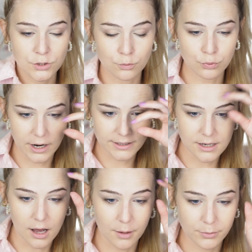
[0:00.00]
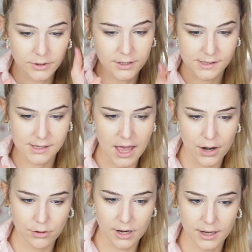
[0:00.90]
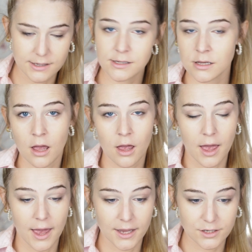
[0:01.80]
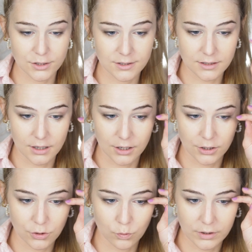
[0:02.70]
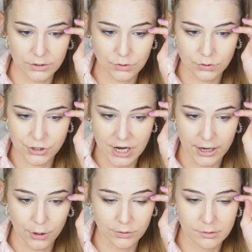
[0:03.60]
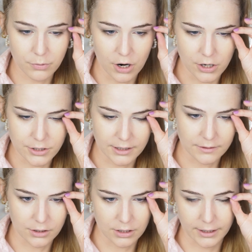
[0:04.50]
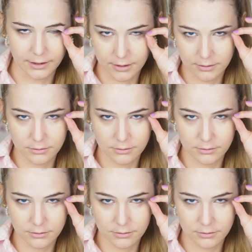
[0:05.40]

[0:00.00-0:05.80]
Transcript: brighten up these areas, and you want to shadow the part that are like